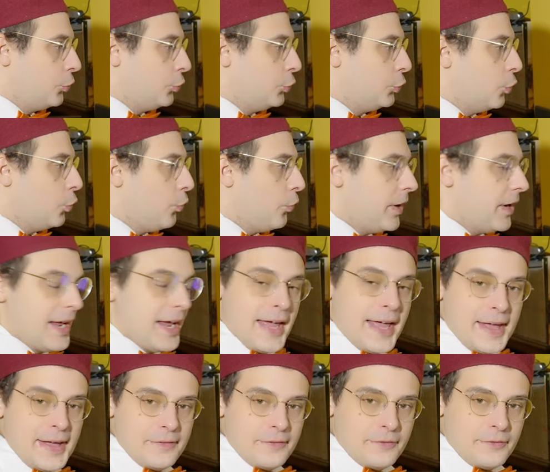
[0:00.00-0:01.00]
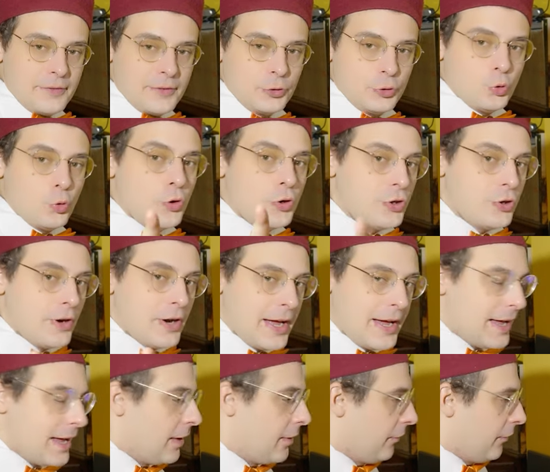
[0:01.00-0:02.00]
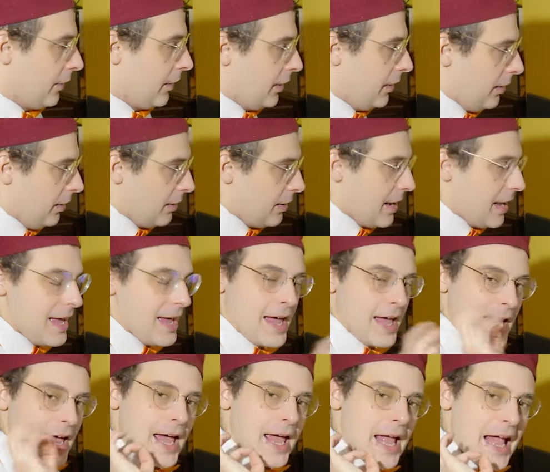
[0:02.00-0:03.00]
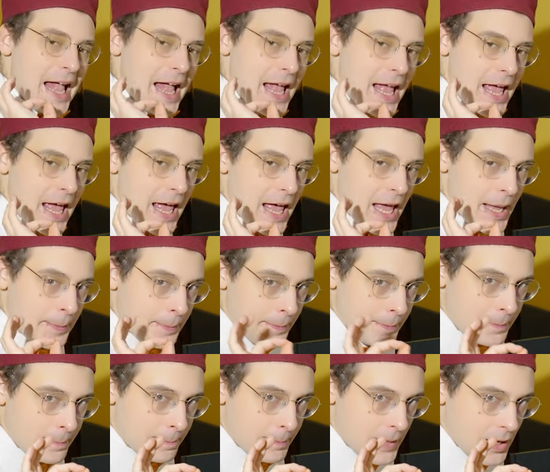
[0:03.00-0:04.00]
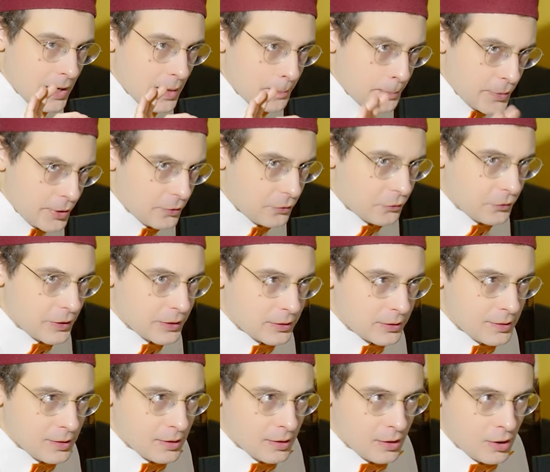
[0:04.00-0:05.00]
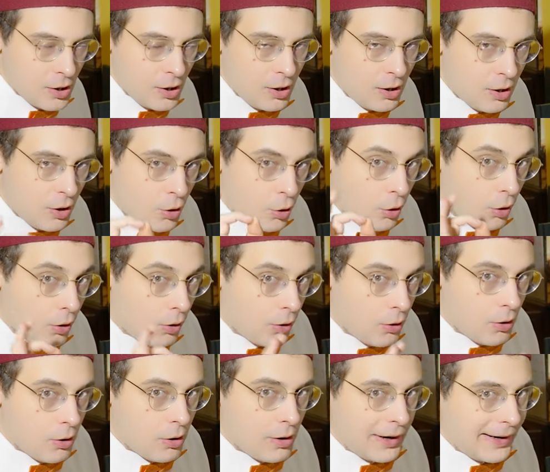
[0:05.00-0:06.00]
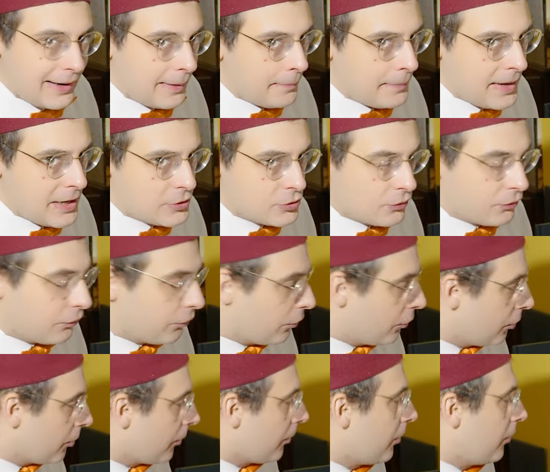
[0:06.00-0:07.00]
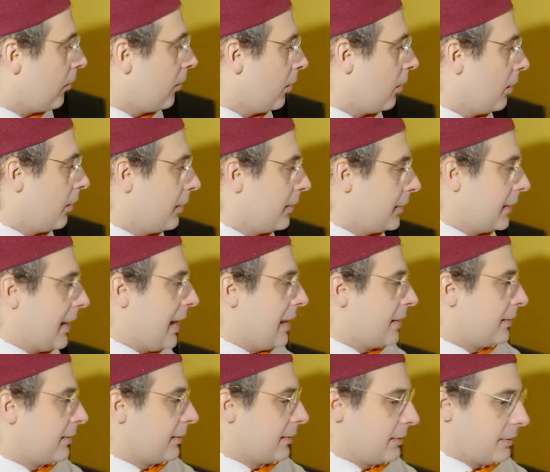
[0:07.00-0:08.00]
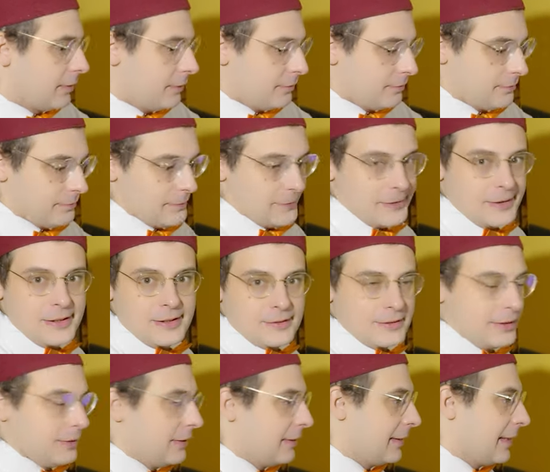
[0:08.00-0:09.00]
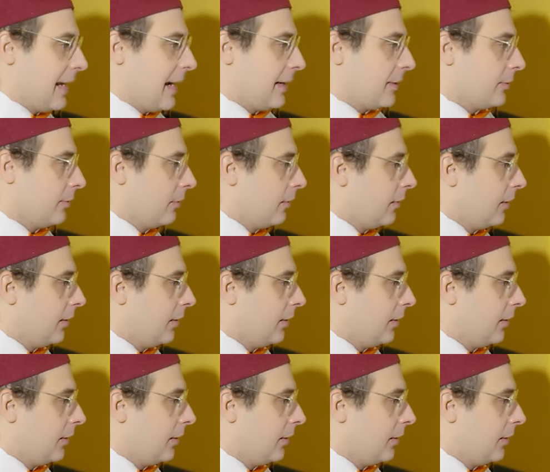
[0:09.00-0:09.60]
do you have here a perfect or a major fourth? The answer is in the title,